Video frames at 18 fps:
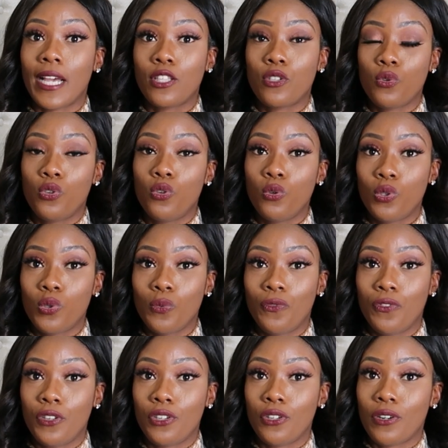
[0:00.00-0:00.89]
I do
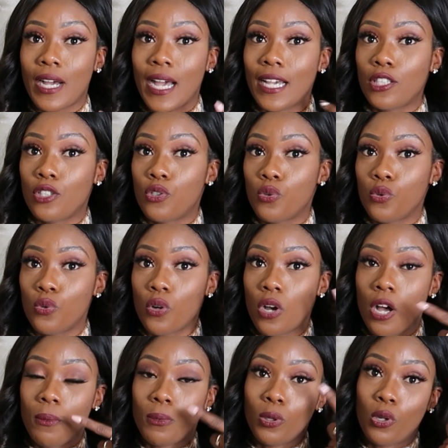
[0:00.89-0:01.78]
YouTube video, I do
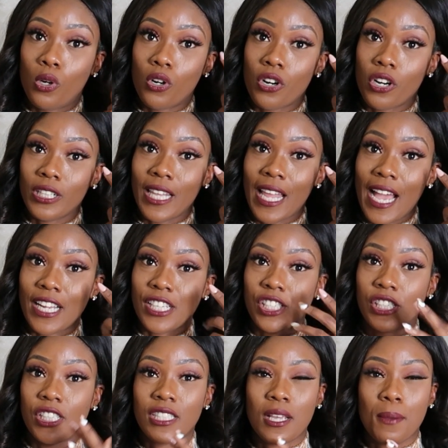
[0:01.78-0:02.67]
longer
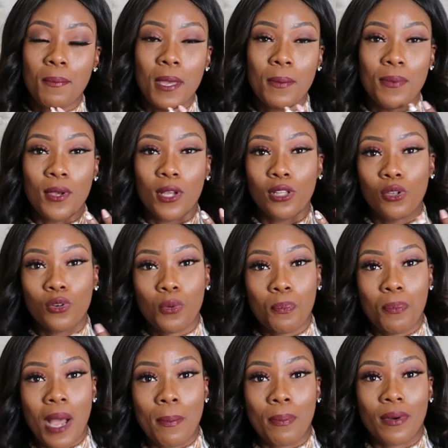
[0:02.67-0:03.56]
lashes and maybe a
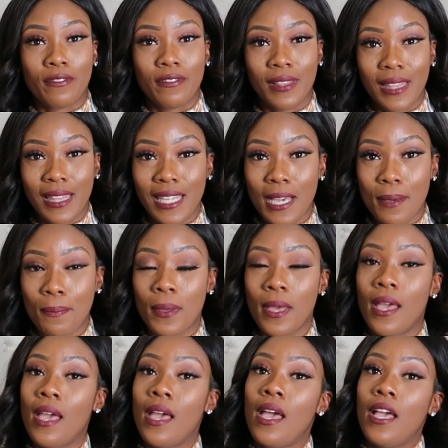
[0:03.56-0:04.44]
little pop of lip,
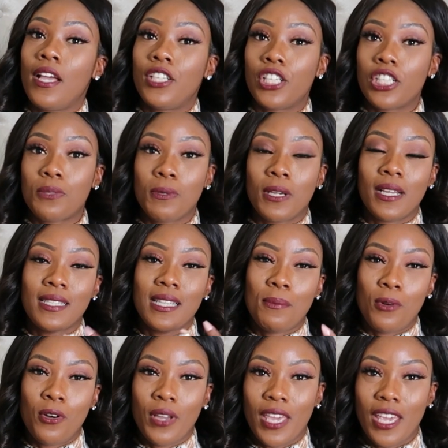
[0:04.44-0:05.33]
just because
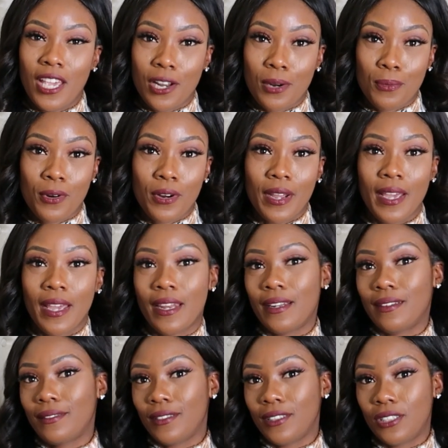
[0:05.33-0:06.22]
I'm on camera
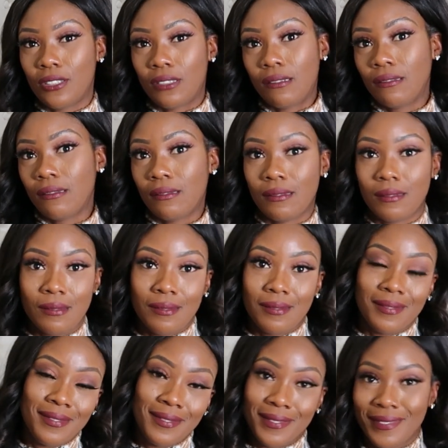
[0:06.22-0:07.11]
and, you know,
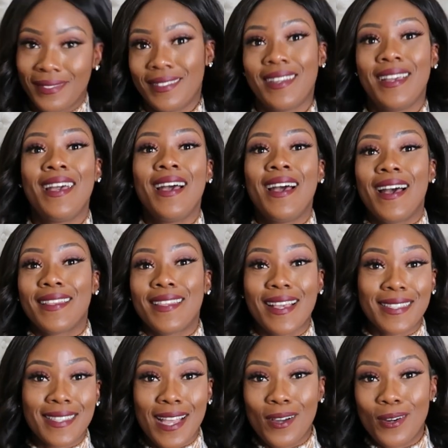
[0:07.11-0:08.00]

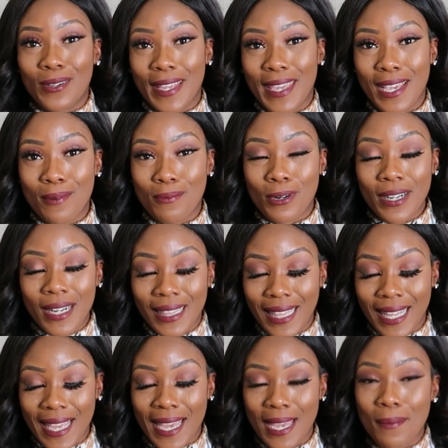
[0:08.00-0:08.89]
that's that on-camera
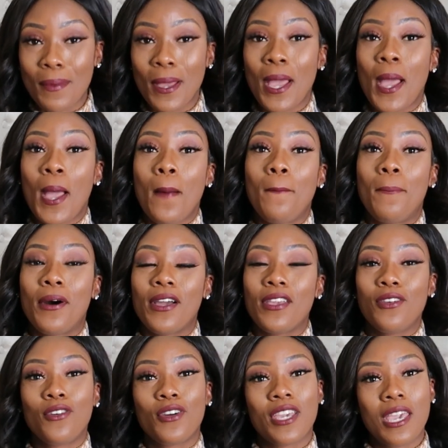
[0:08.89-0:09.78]
glam.
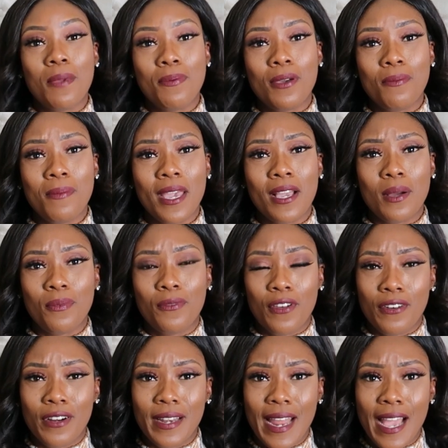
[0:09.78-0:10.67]
But, you know, keep your makeup
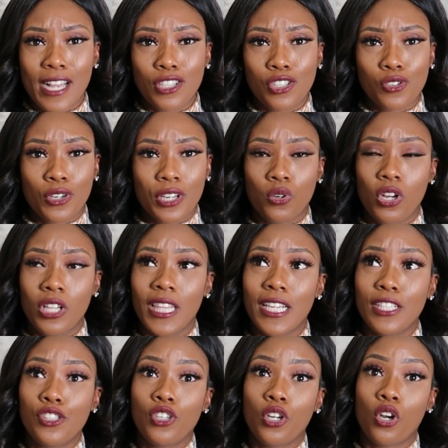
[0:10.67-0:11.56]
very natural
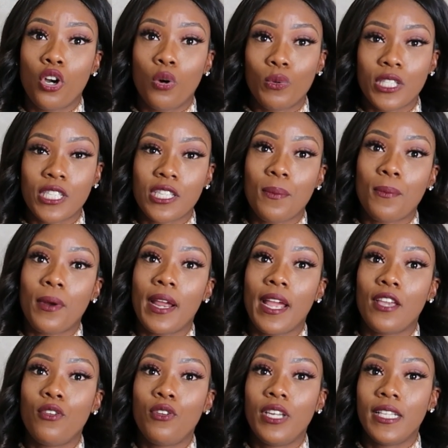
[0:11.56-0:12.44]
unless you're going
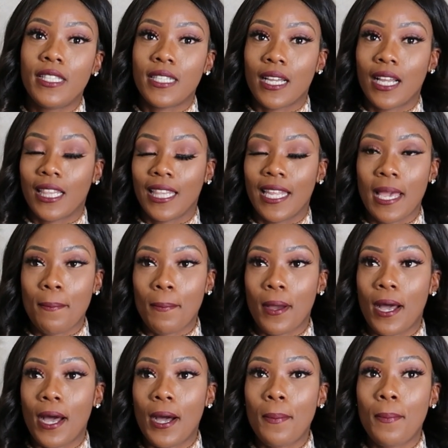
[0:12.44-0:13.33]
somewhere and you need to
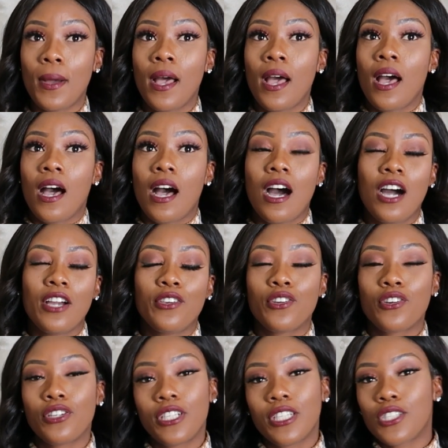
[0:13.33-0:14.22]
glam up.
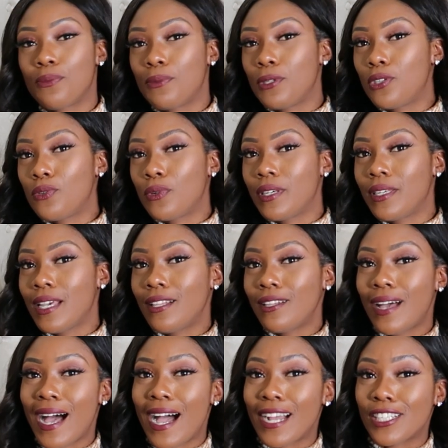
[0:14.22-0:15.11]
You don't need to be doing
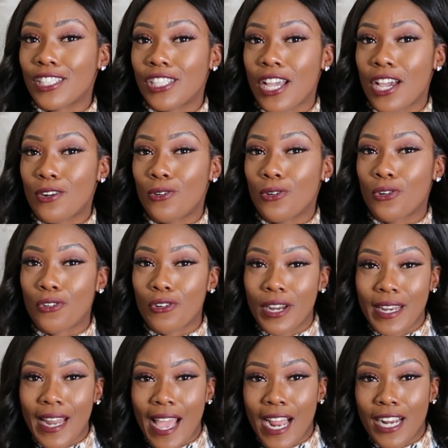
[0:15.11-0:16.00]
yellow eyeshadow,
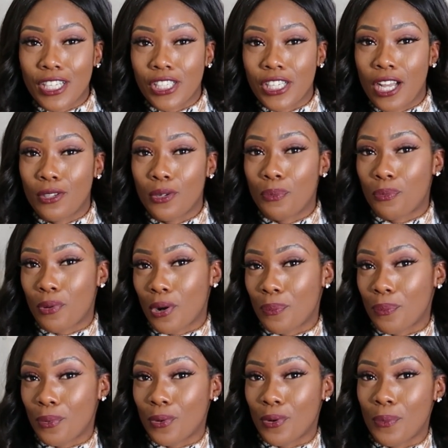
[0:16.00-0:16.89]
green eyeshadow,
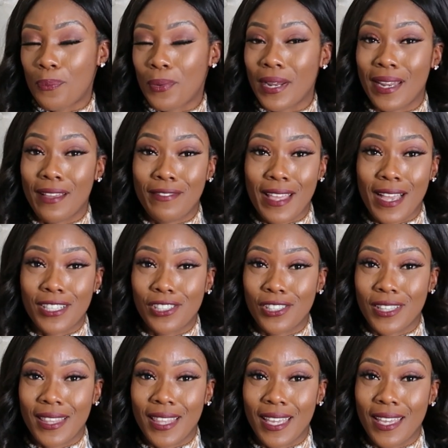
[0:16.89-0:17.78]
purple. But if that's
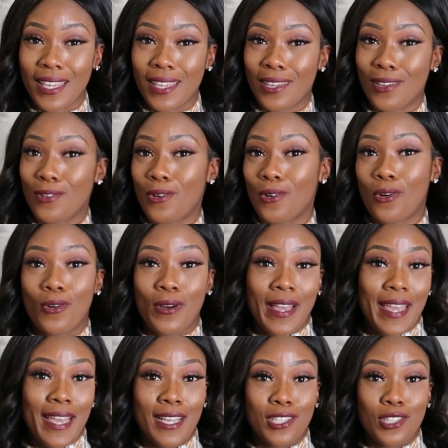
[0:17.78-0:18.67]
your thing, you know, go
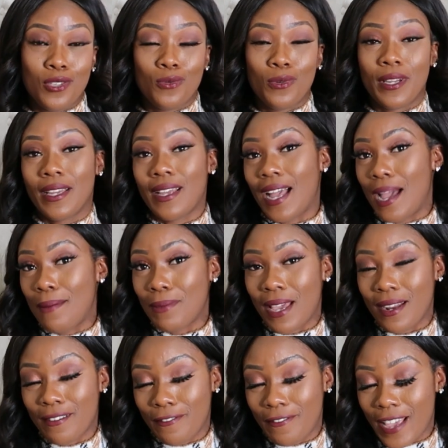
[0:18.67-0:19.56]
ahead and do it. I'm
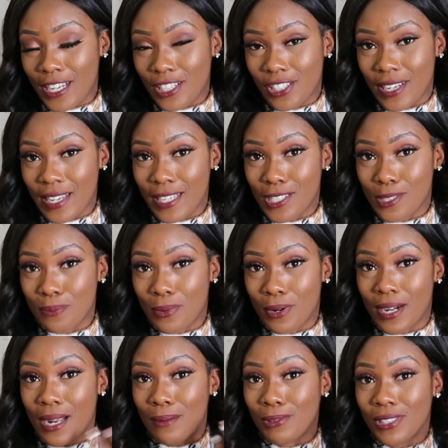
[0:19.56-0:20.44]
not a fashion
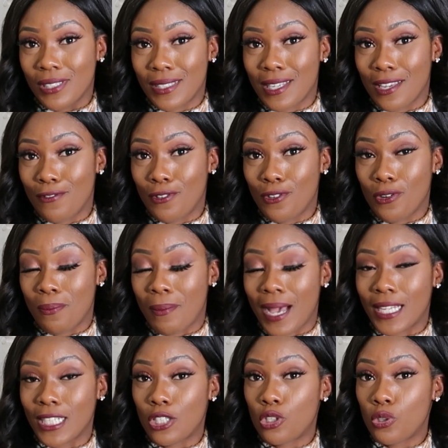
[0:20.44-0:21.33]
expert. I'm just giving you
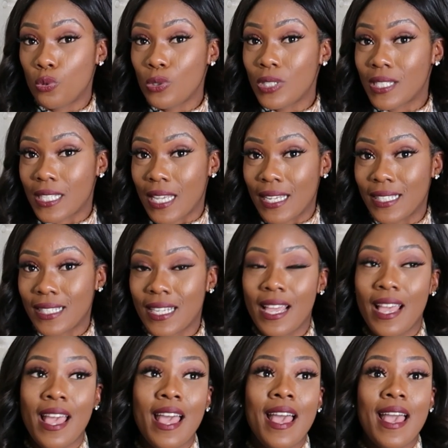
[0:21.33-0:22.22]
my 2 cents.
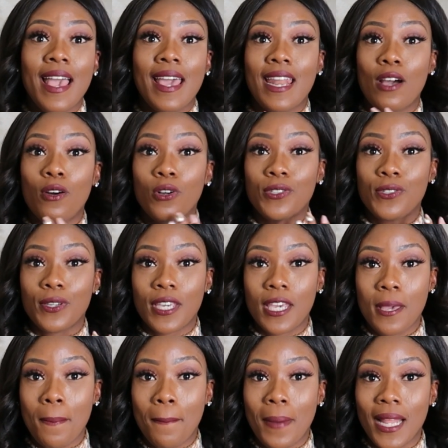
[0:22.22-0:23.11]
And I also
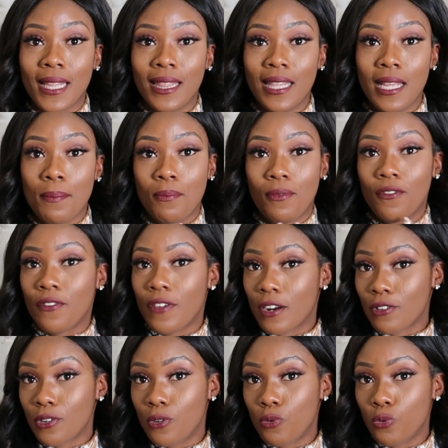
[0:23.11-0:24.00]
keep my lip
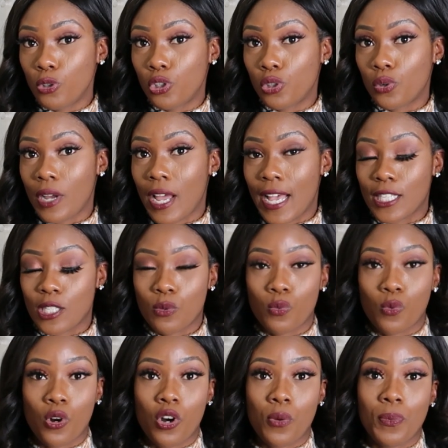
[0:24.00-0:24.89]
very neutral
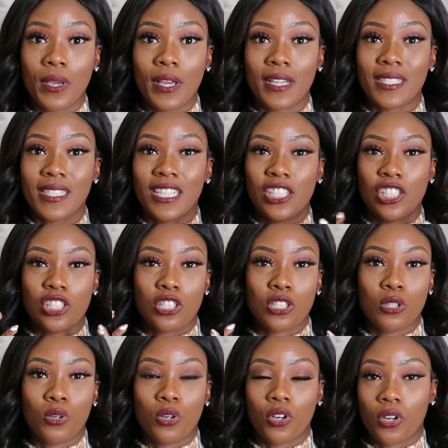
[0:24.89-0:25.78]
as well, because it
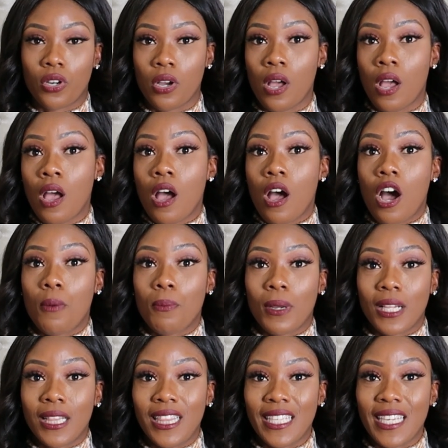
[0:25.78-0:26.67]
just looks
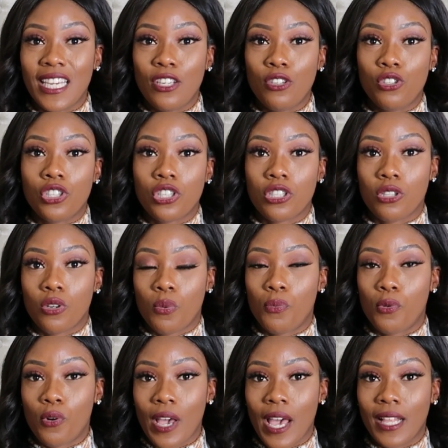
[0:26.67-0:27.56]
clean. You just look
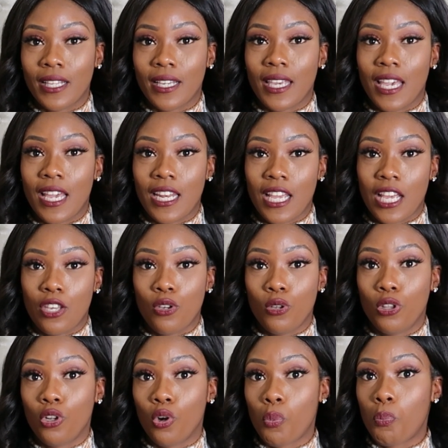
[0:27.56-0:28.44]
more elegant and
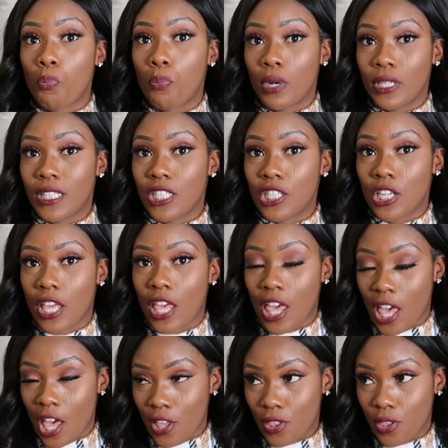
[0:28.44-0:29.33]
you look put
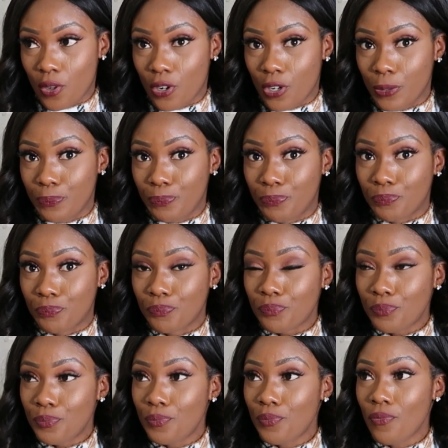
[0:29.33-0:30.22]
together.
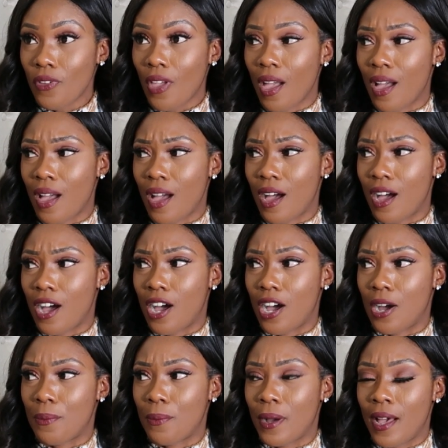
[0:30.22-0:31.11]

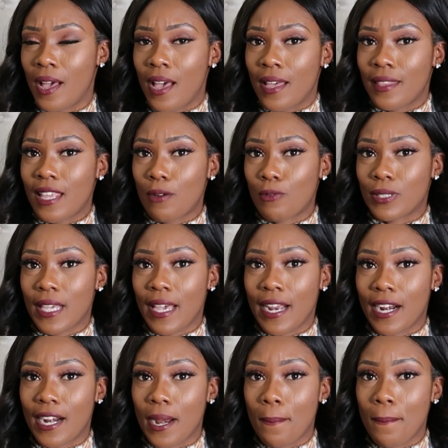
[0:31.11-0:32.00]
That was
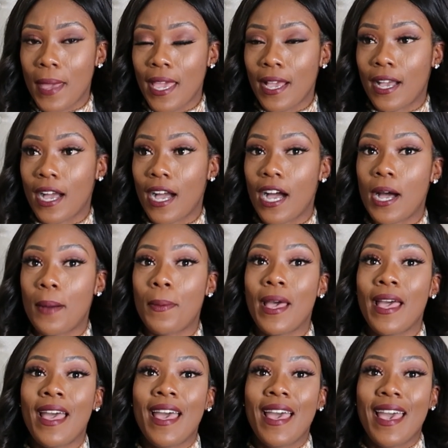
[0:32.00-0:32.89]
hair and
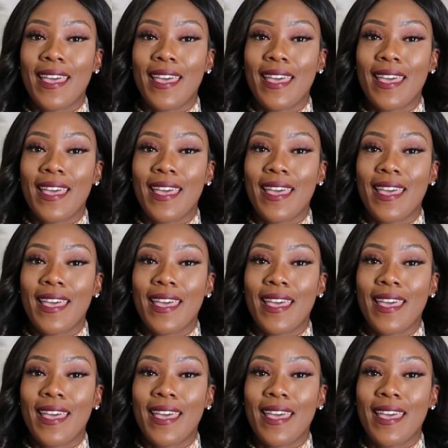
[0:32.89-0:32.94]
makeup.